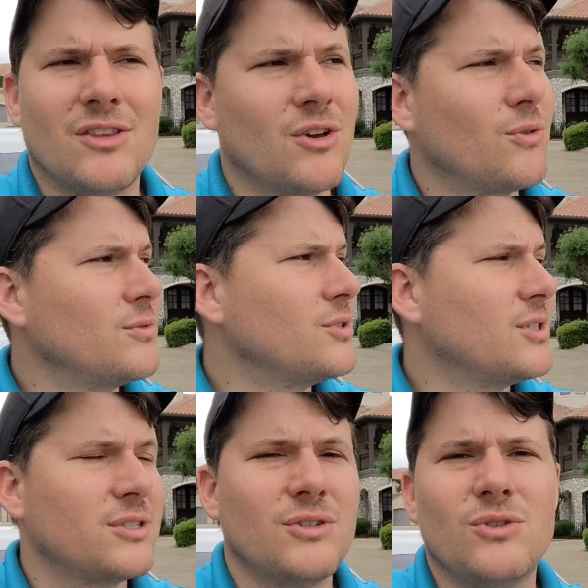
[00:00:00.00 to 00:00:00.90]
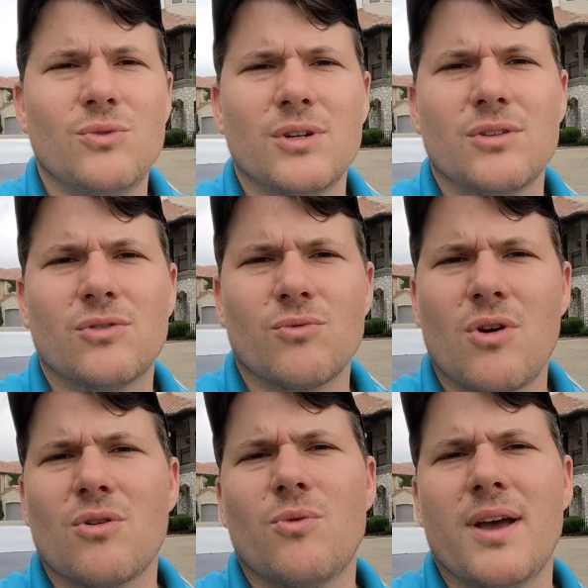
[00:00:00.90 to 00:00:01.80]
don't just do it the
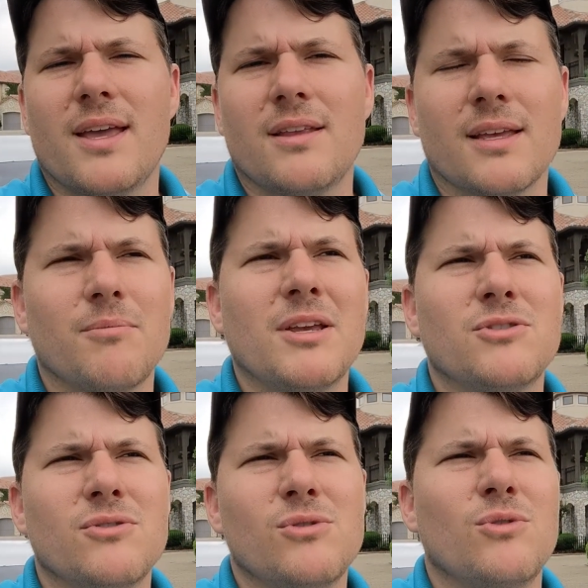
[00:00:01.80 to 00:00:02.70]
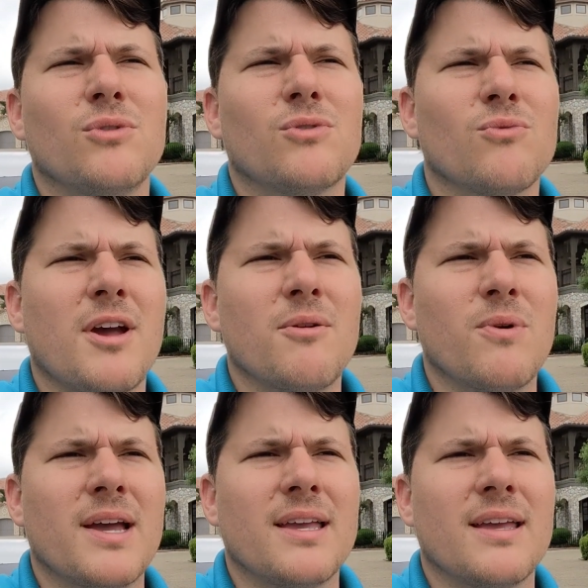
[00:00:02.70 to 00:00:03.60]
wrong way. Like, make sure you do it the right
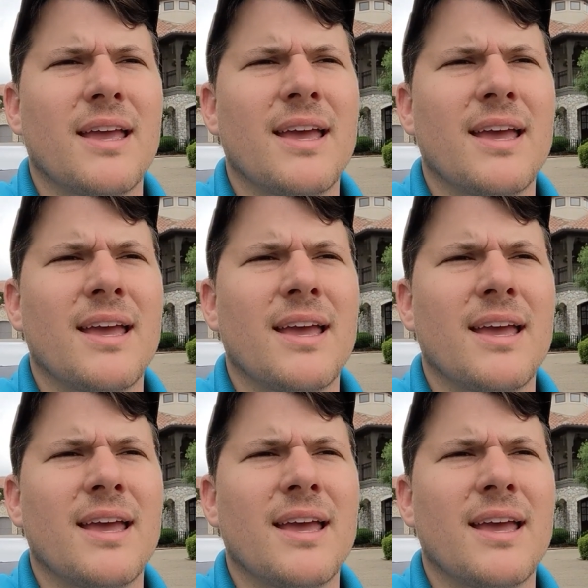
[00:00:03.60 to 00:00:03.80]
way.